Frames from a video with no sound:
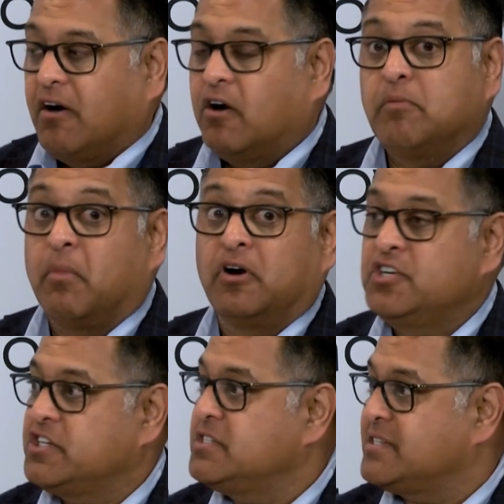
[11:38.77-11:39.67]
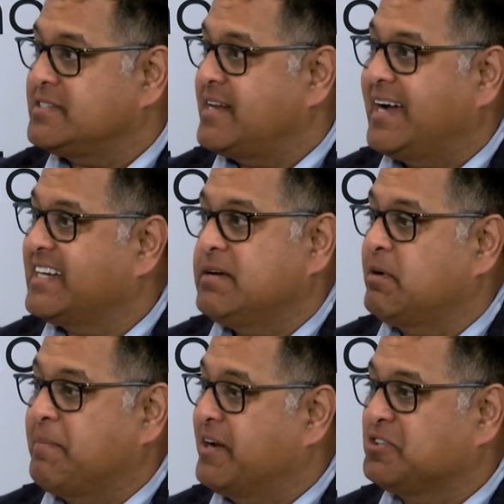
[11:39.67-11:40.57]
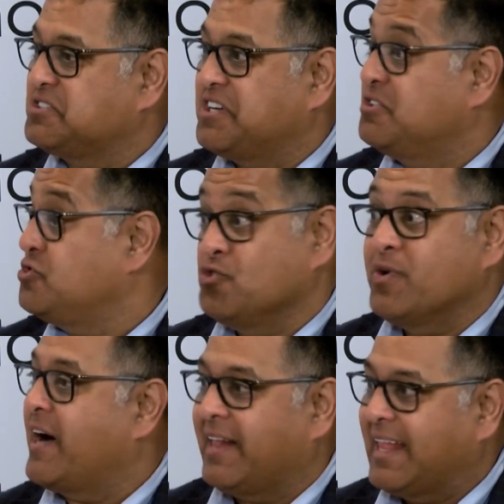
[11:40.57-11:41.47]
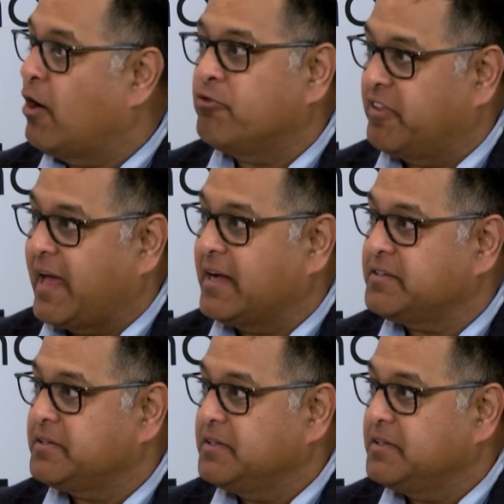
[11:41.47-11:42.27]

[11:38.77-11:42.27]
Our margins as an academic medical centers do not allow for that.